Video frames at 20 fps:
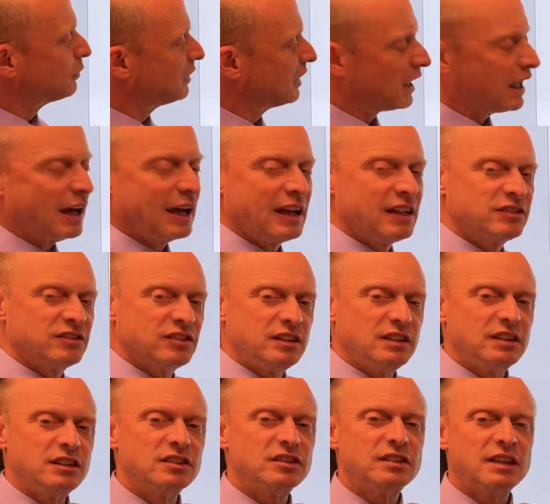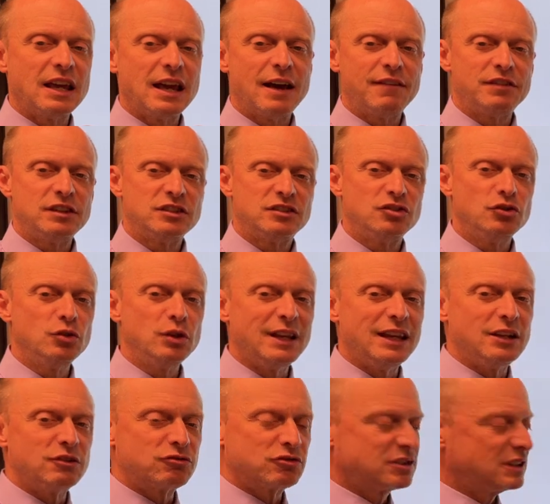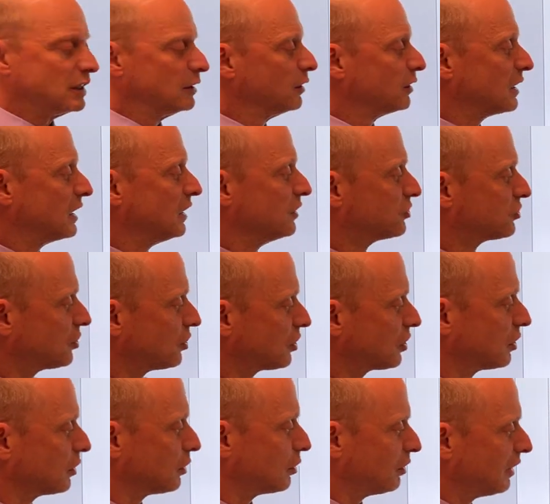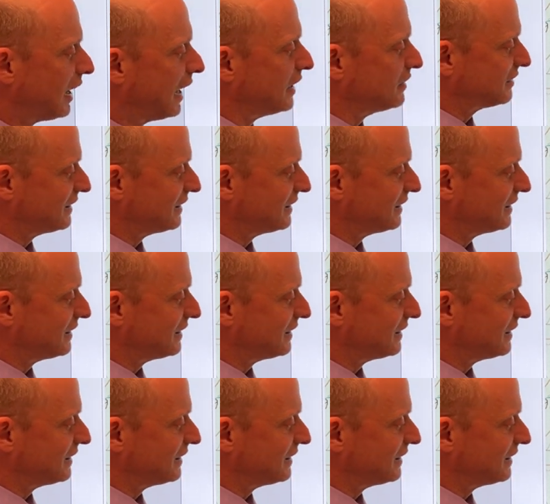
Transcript: lines, and they have these interesting looking circular lines,